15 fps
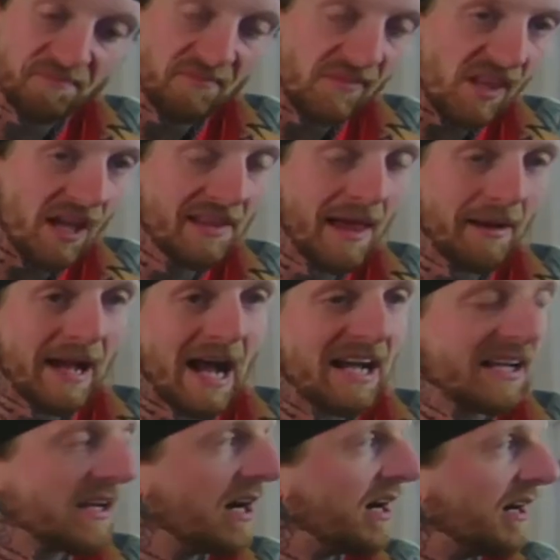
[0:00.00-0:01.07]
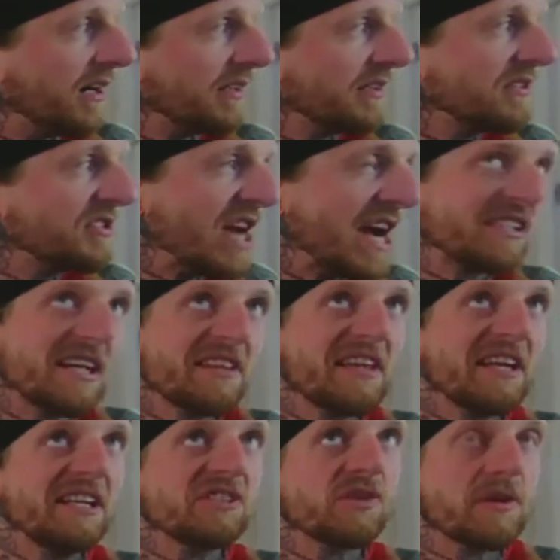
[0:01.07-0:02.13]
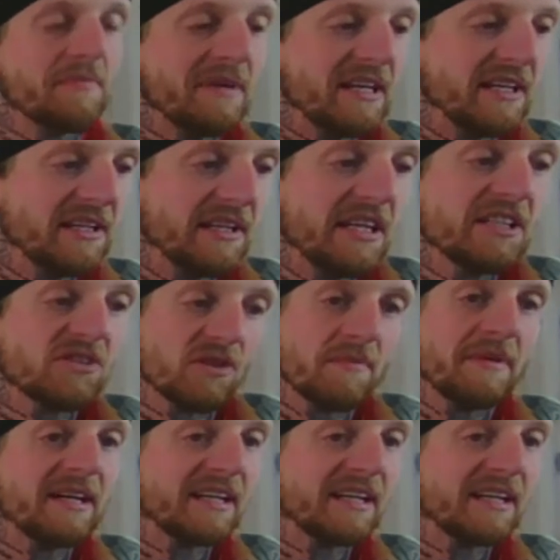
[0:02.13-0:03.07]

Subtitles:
That guy Jackson, I think he's going to be